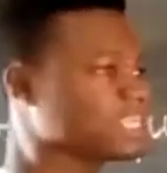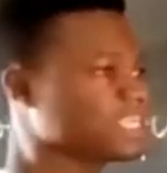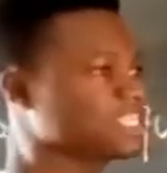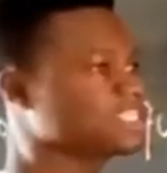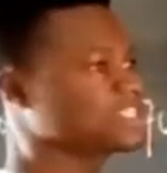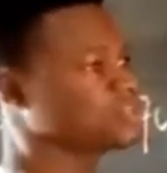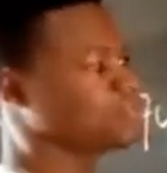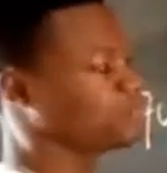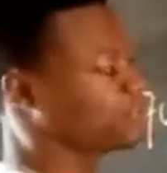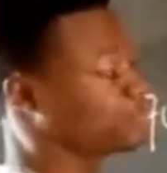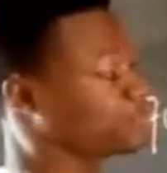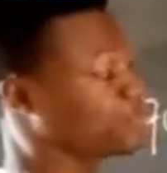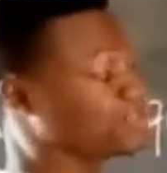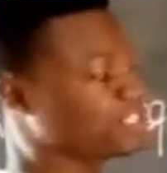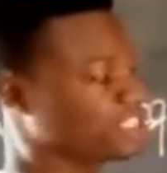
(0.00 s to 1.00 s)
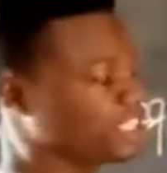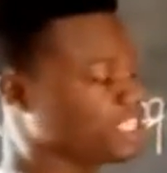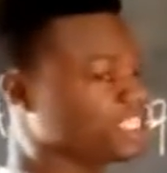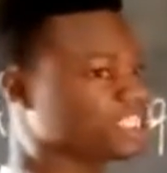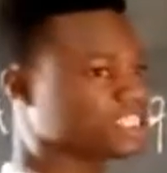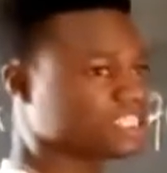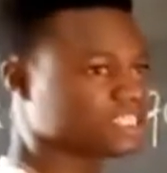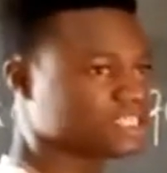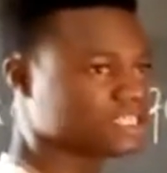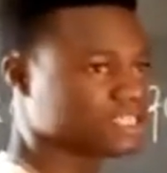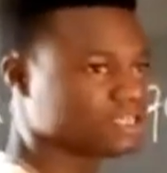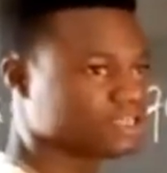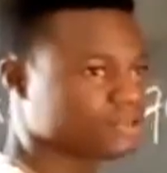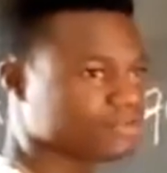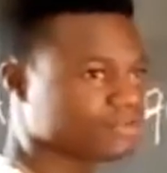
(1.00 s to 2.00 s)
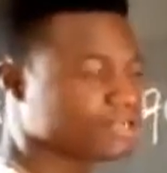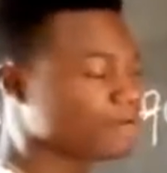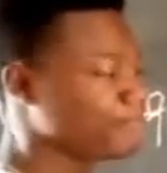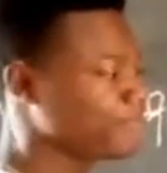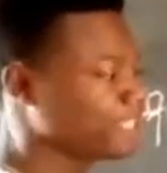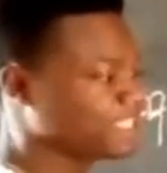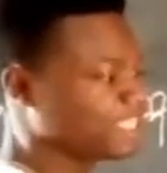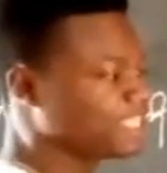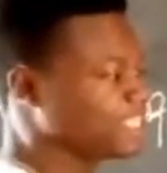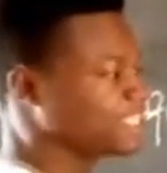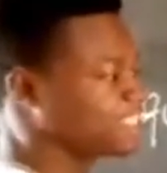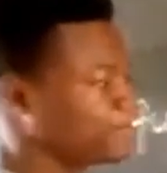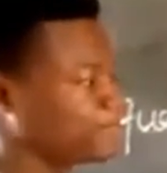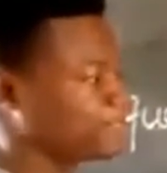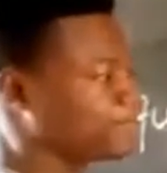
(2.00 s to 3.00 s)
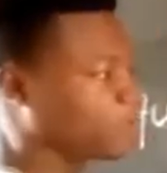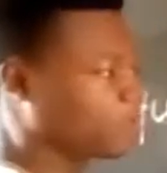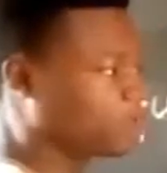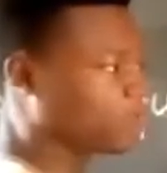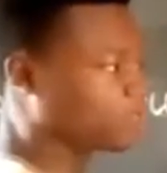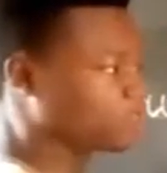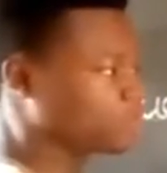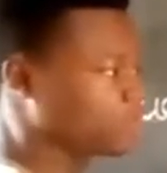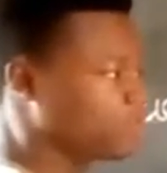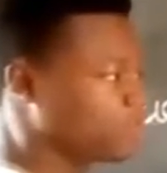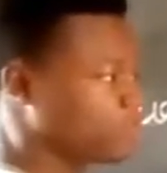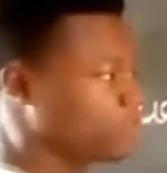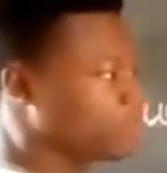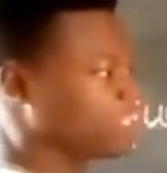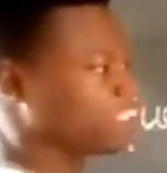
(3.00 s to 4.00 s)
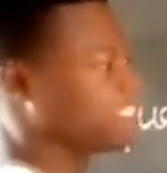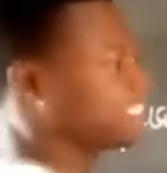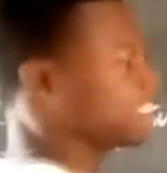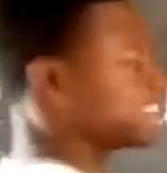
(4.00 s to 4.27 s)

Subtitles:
done anything because we don't change it. We are maintaining the same thing because we did the